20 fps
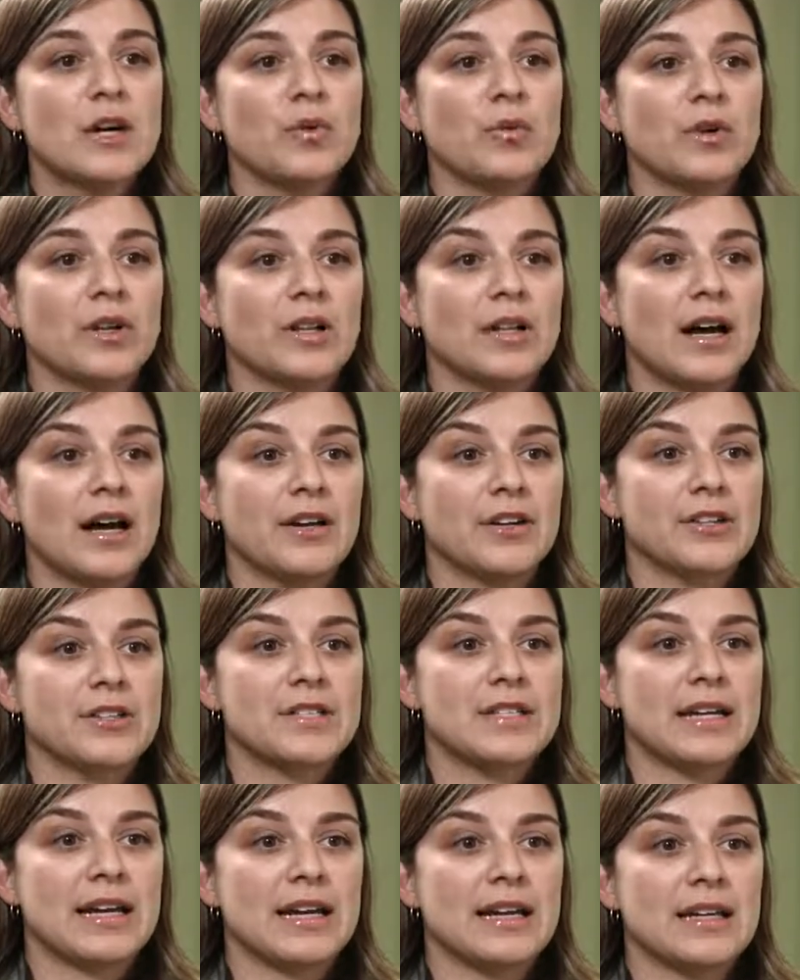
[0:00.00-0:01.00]
We'll
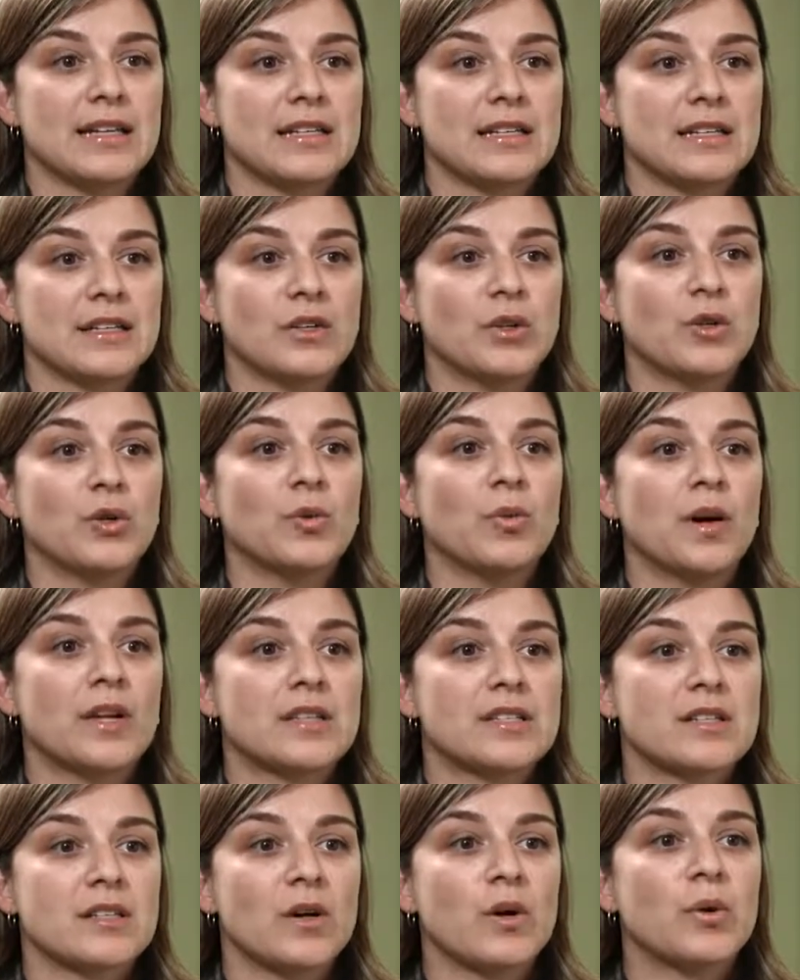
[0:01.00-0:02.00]
understand who
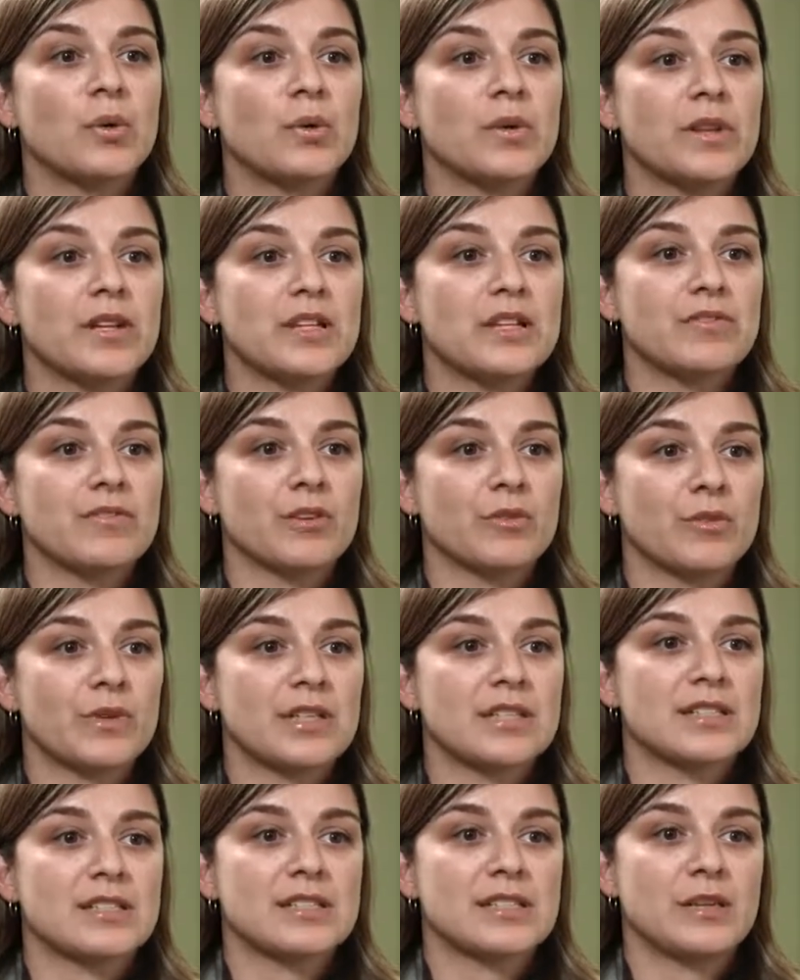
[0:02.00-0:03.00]
wants to own the different
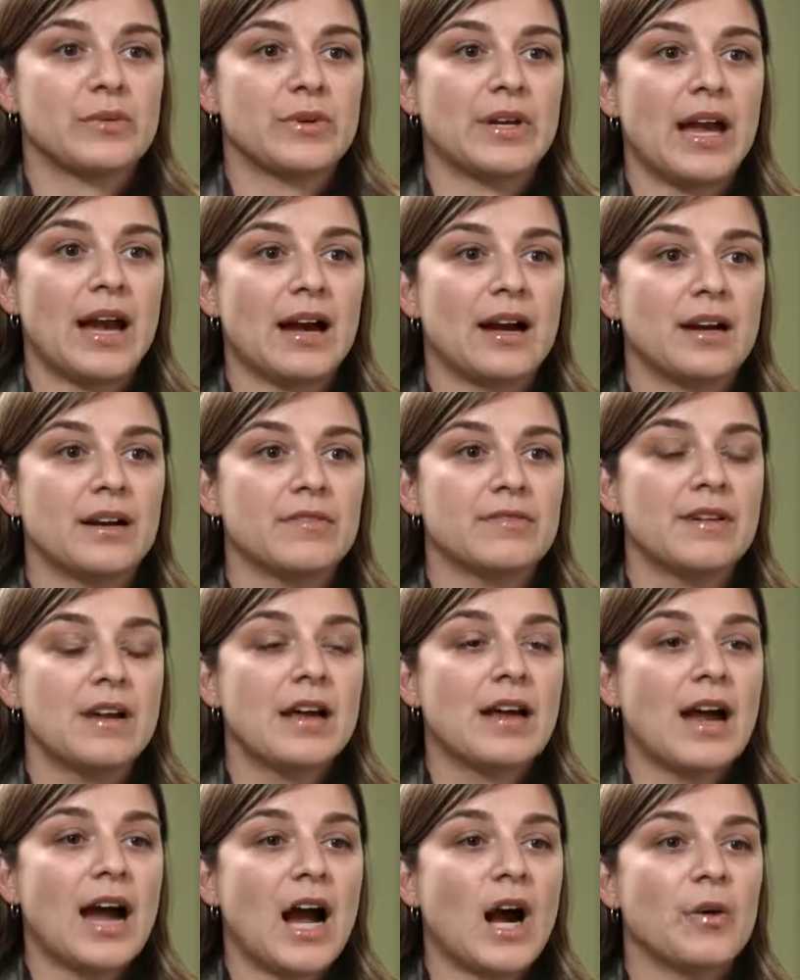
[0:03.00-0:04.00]
risks that we have,
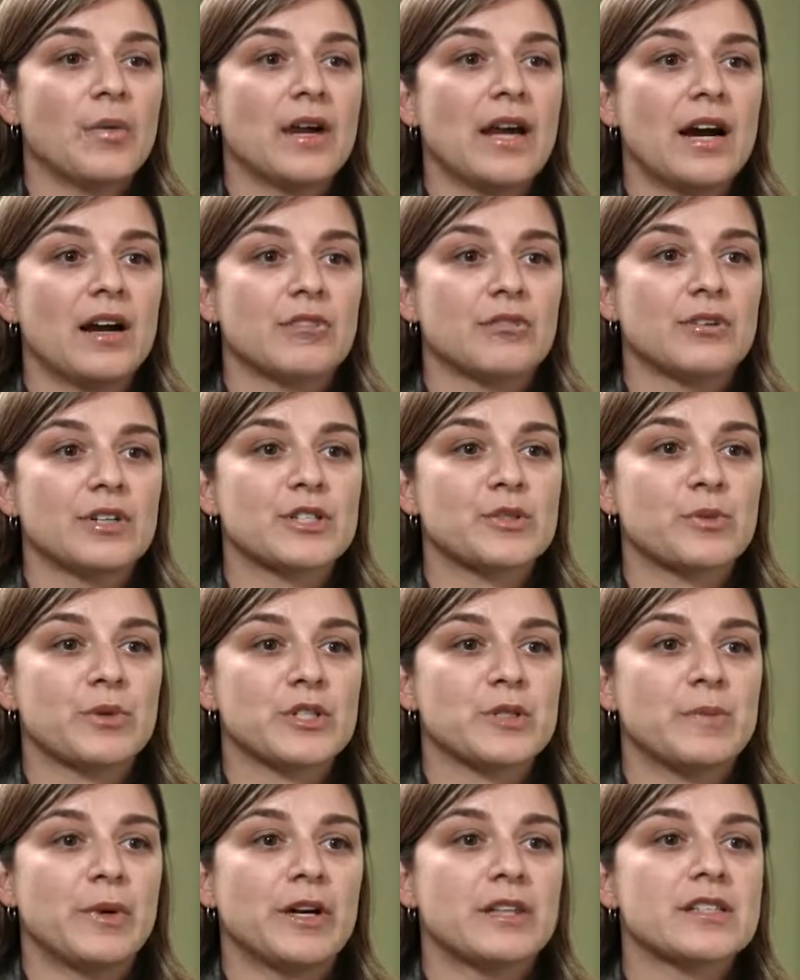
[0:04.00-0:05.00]
how we have risk
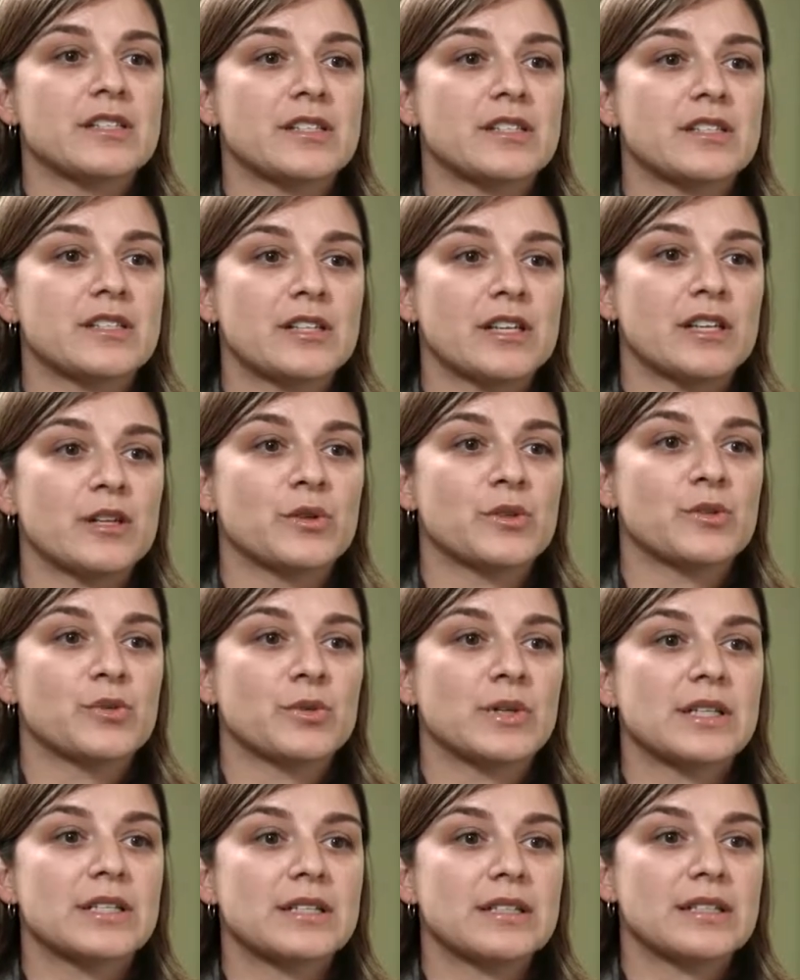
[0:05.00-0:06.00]
responses to those
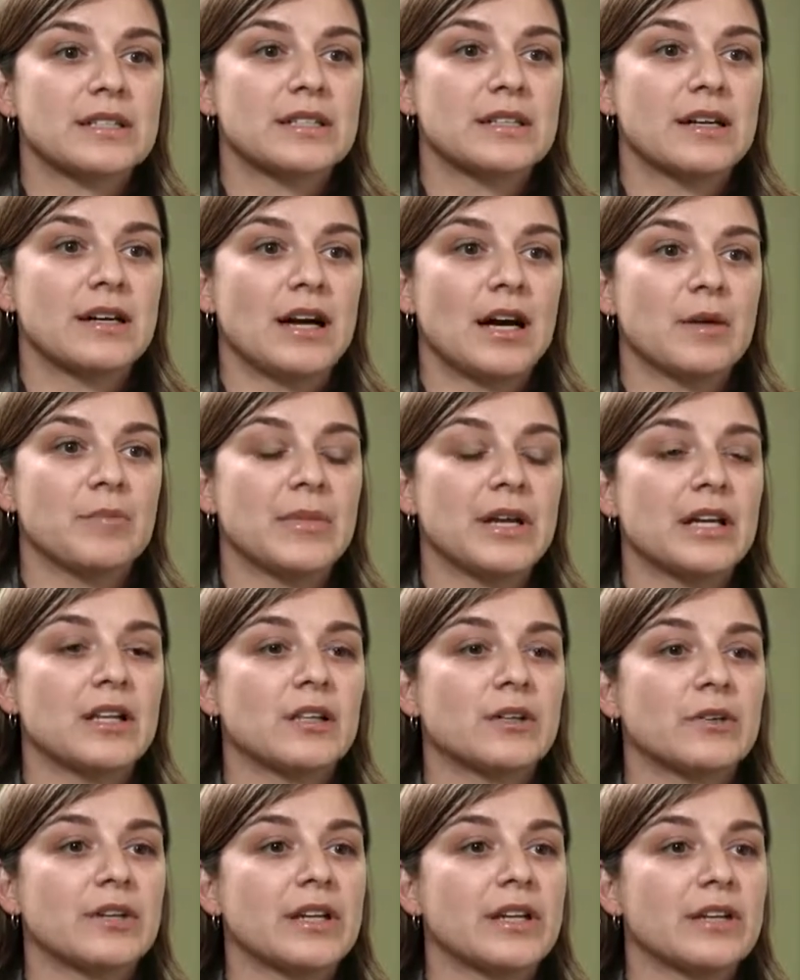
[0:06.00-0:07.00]
risks,
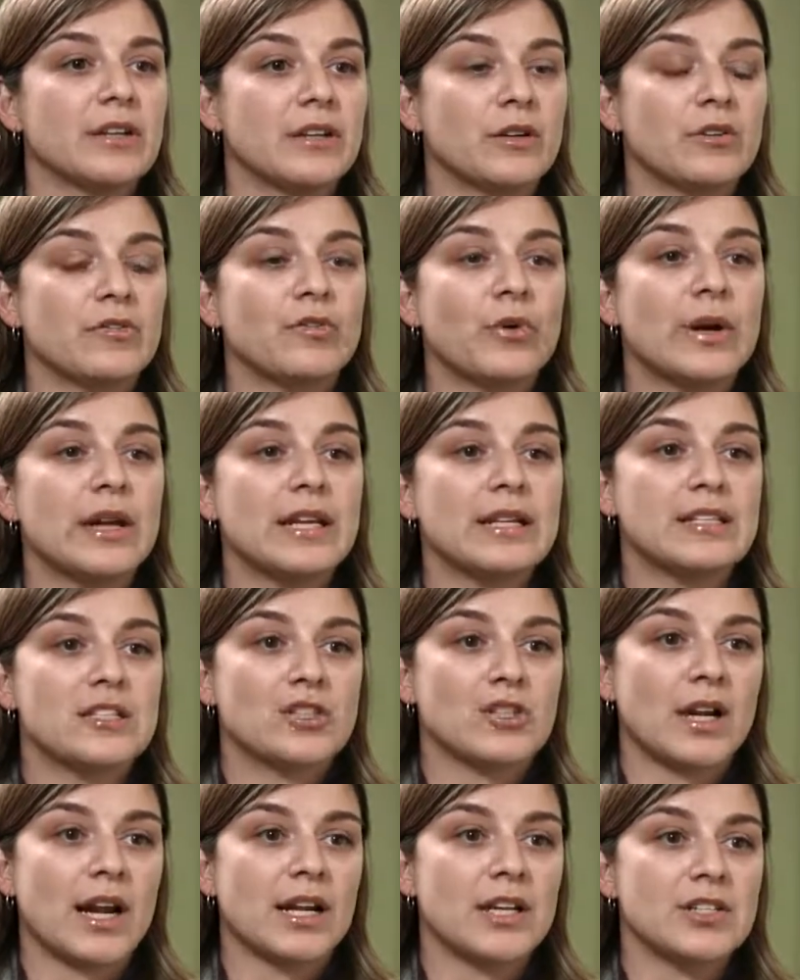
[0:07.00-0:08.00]
including avoidance
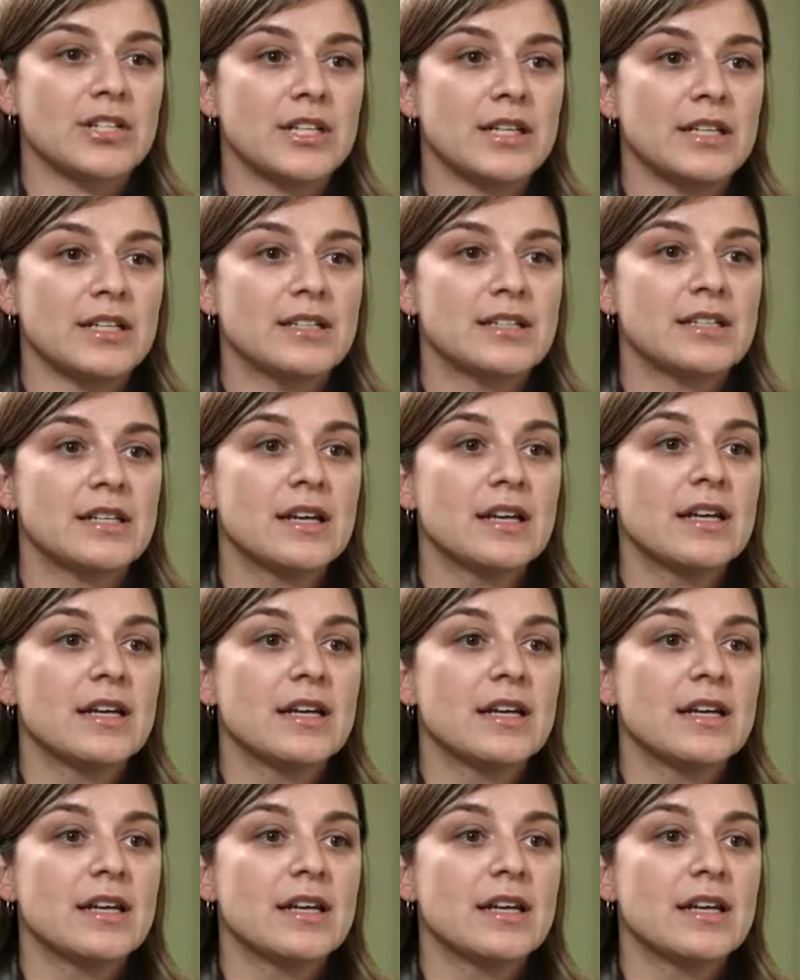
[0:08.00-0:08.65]
strategies,